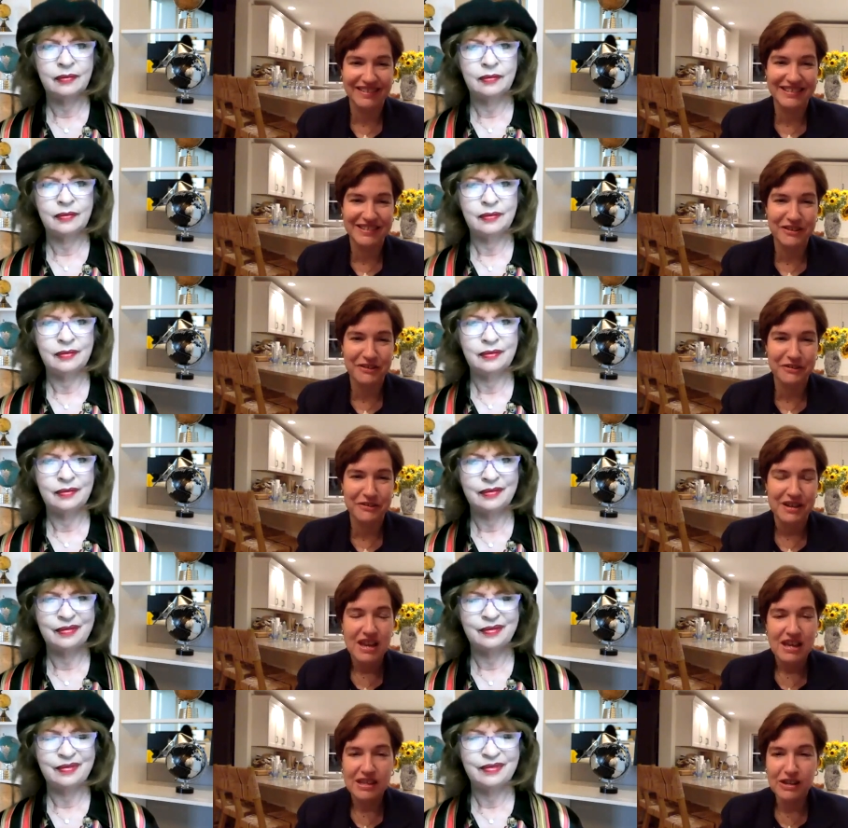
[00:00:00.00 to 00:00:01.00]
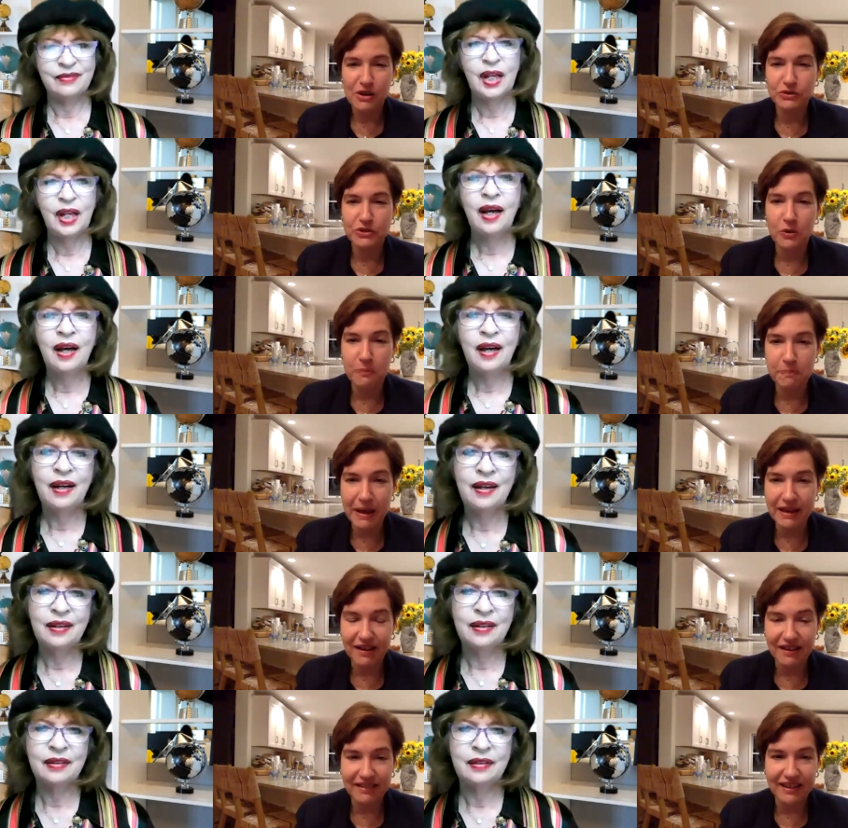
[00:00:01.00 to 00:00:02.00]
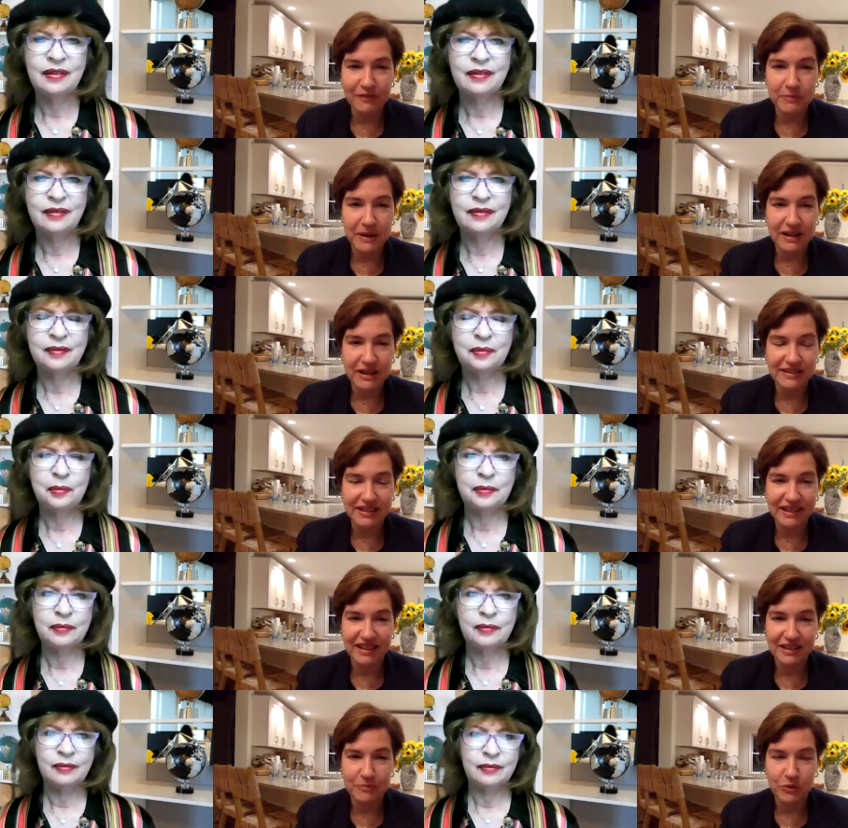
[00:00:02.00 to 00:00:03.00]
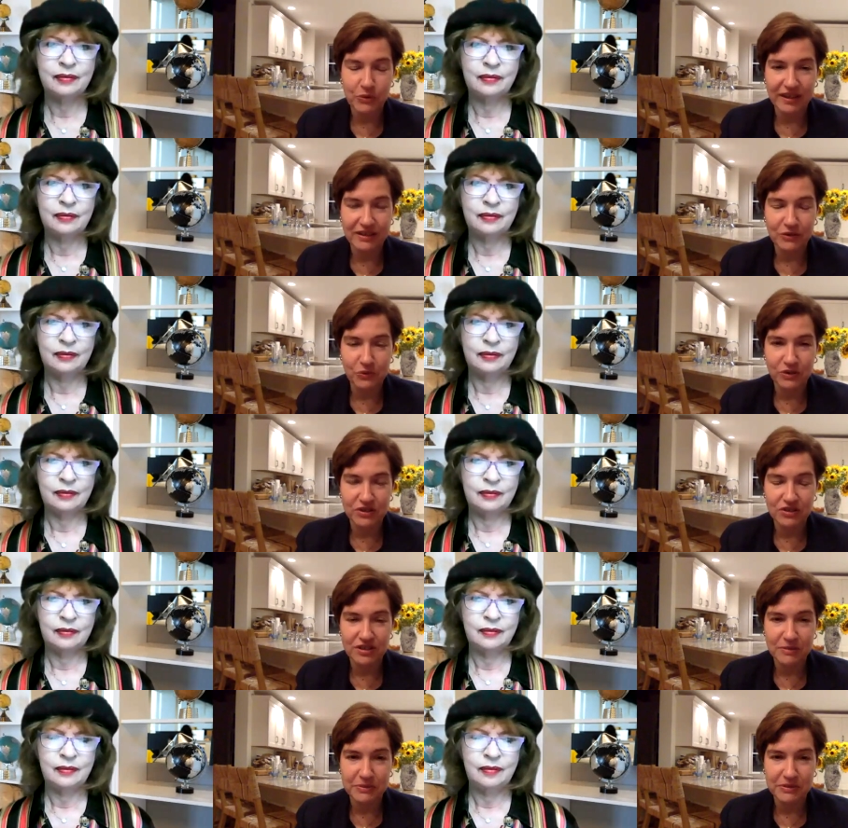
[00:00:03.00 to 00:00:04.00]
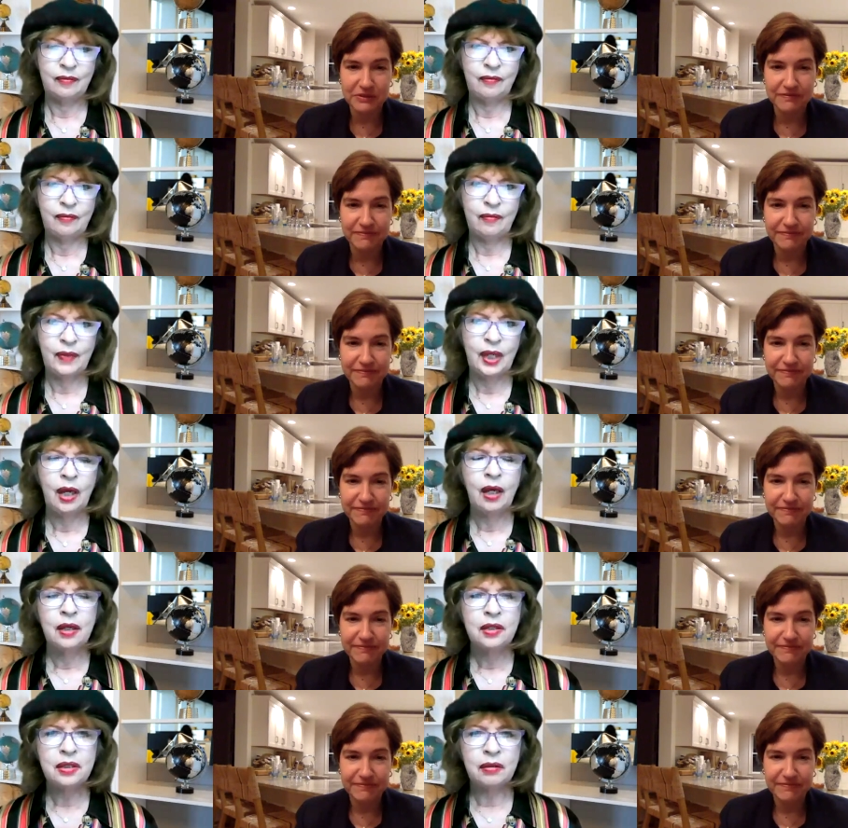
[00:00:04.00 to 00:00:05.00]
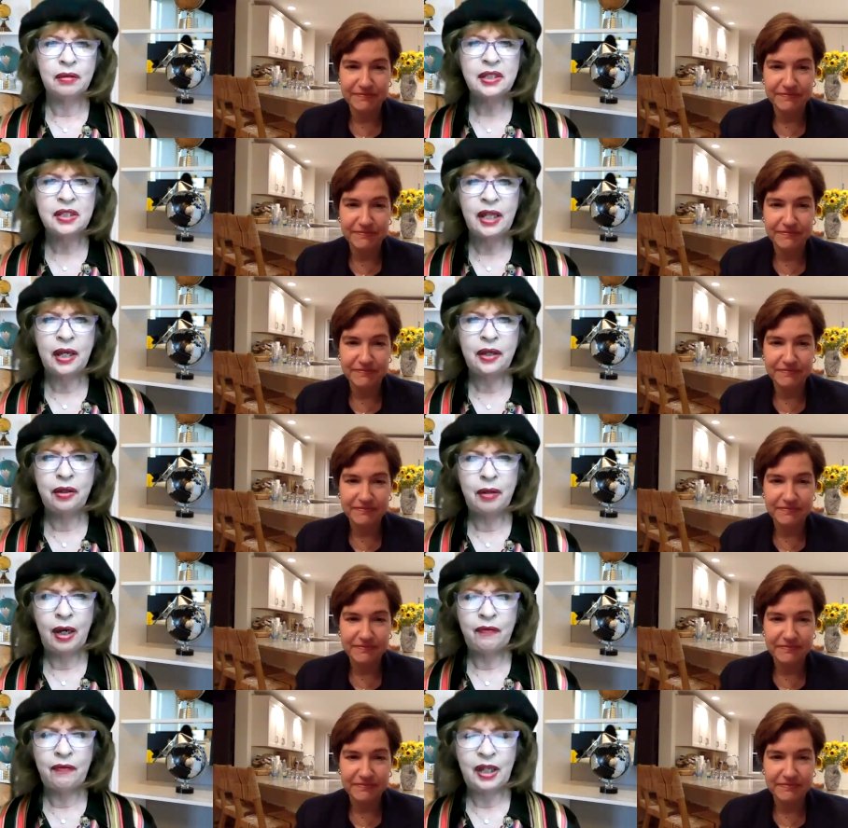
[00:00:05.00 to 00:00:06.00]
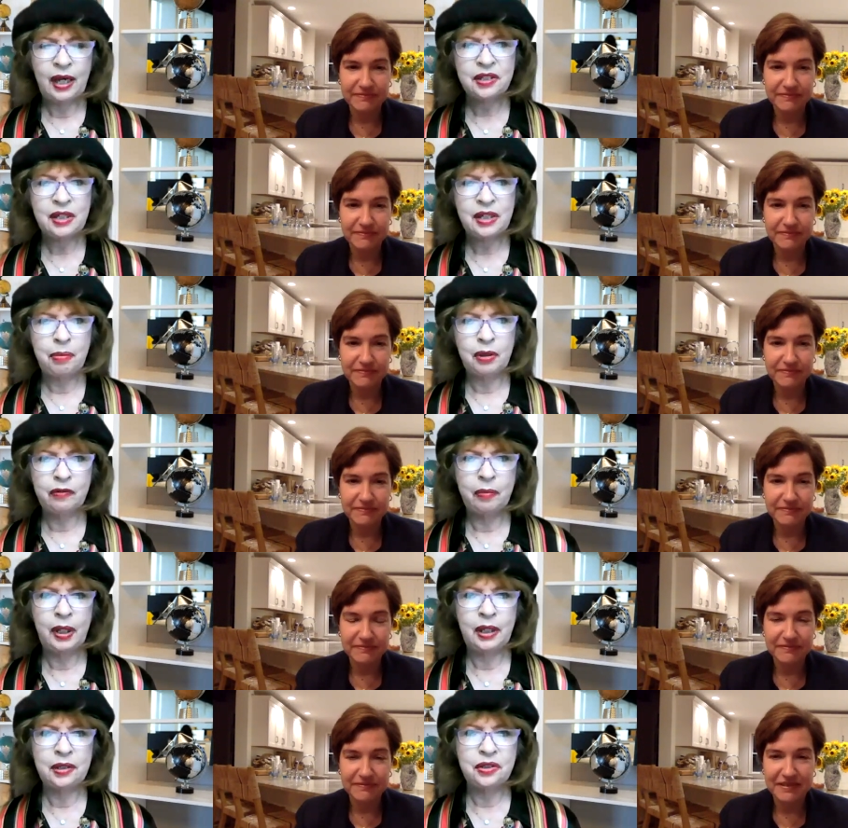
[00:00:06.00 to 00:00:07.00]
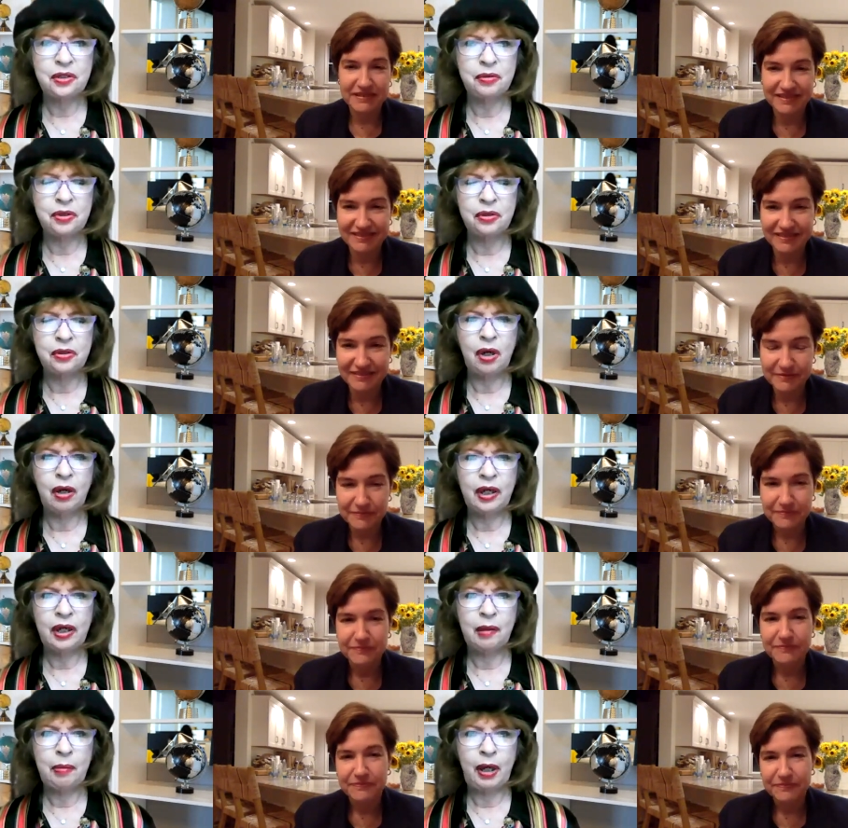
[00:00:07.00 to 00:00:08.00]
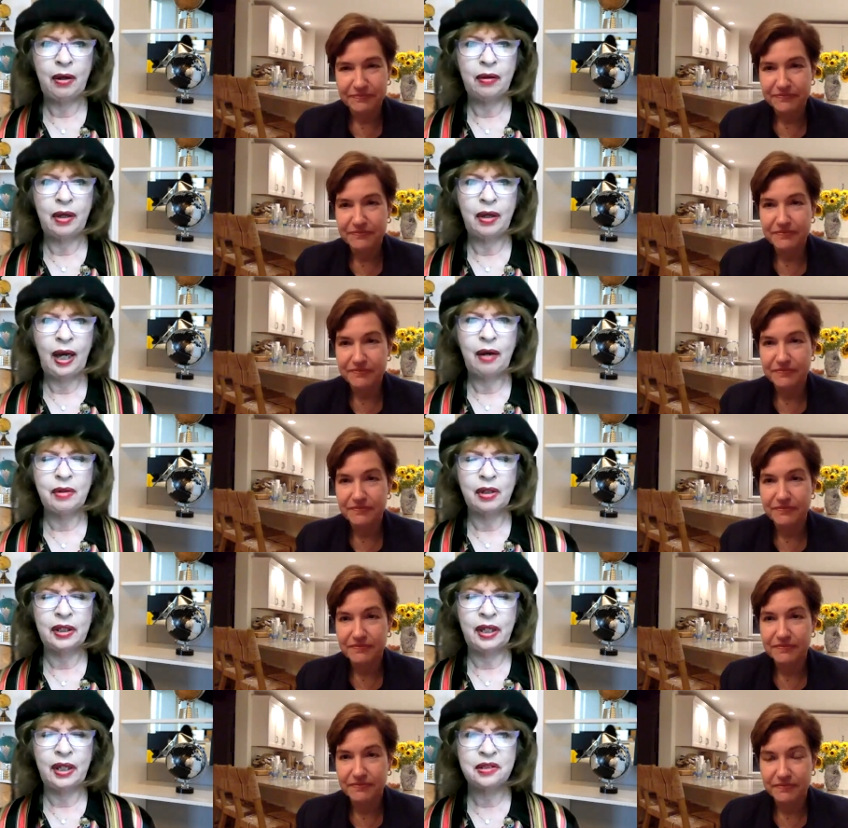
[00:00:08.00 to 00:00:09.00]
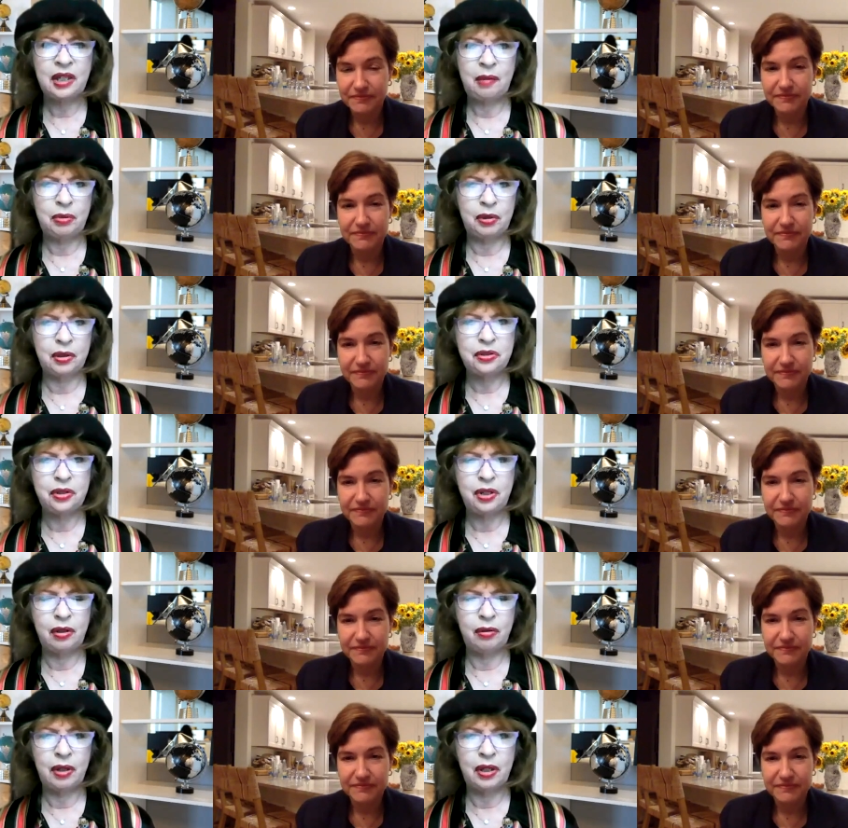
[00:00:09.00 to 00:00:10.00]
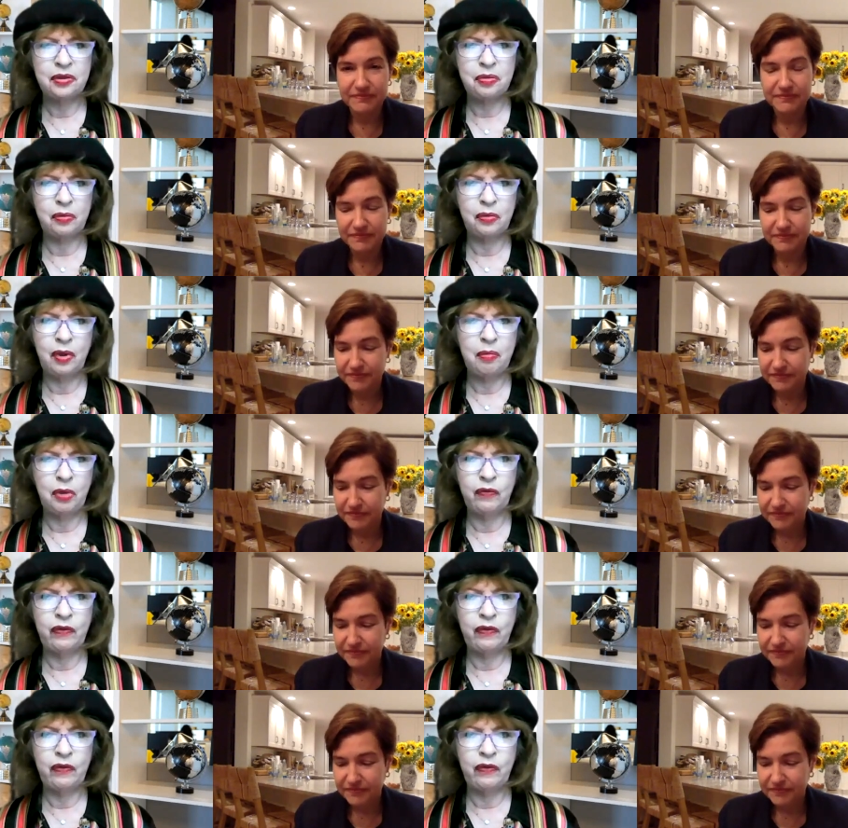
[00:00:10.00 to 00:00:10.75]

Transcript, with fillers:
Speaker 1: so you know don't bet on the fbi taking him away in an orange jumpsuit
Speaker 2: so let's let you have a last couple of minutes, Susan, talking about how the landscape looks to you as we move